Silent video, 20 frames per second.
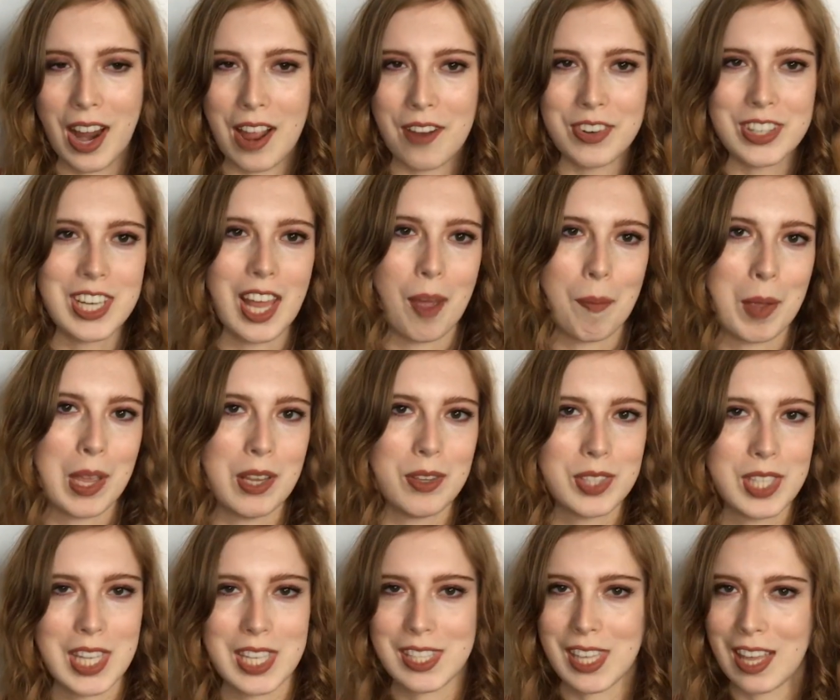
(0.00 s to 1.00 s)
every time I use
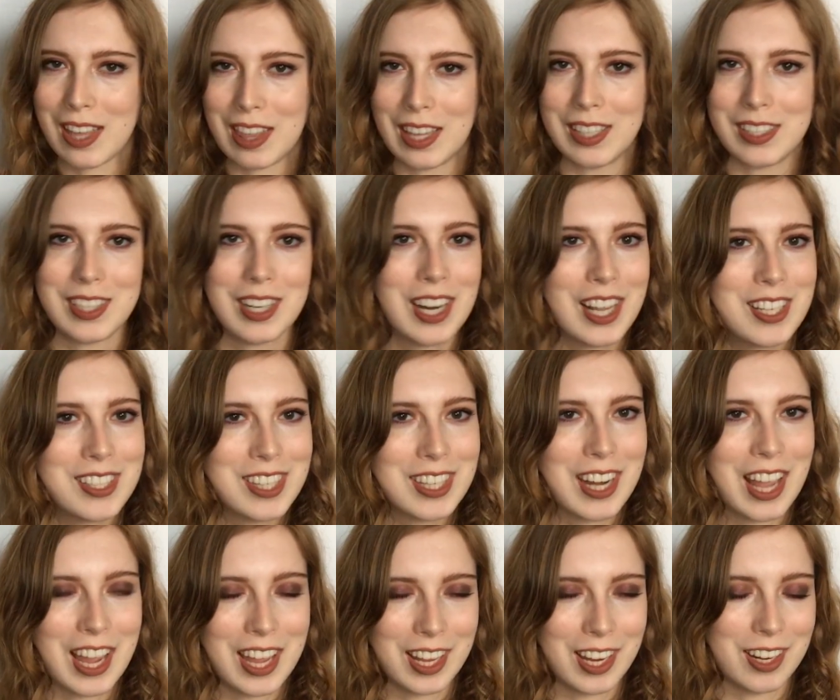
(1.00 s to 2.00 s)
this I think today's the
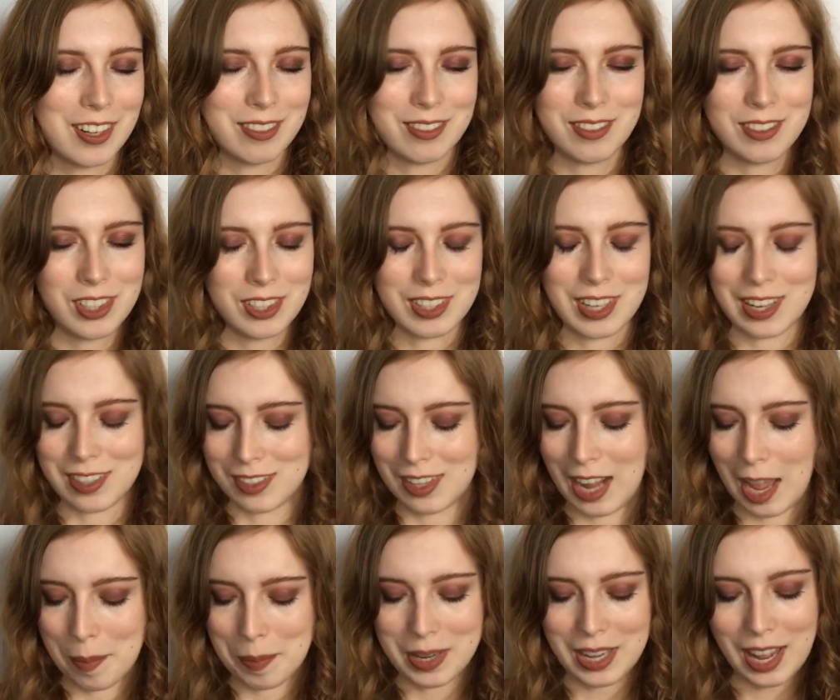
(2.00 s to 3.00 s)
day, and it just hasn't
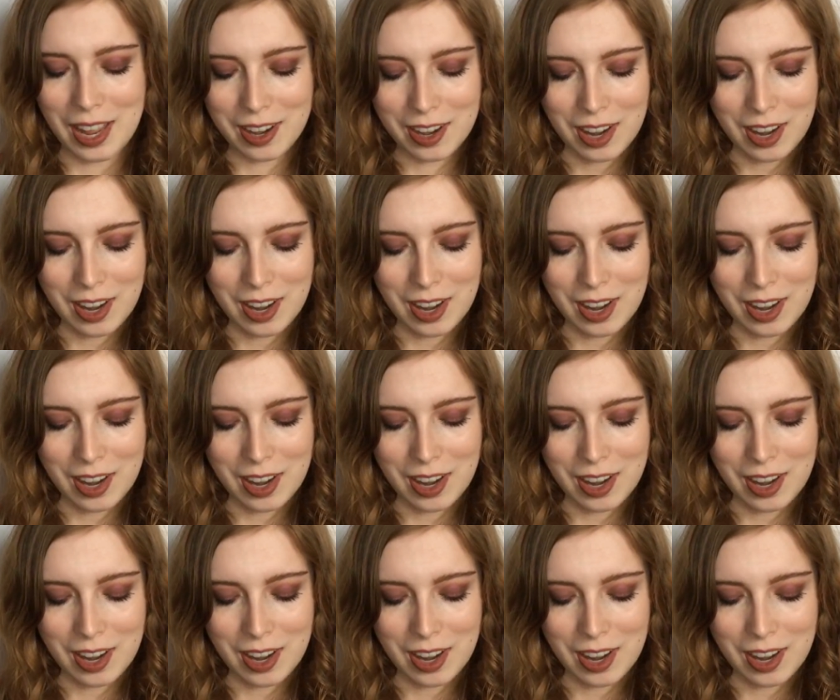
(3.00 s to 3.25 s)
happened yet.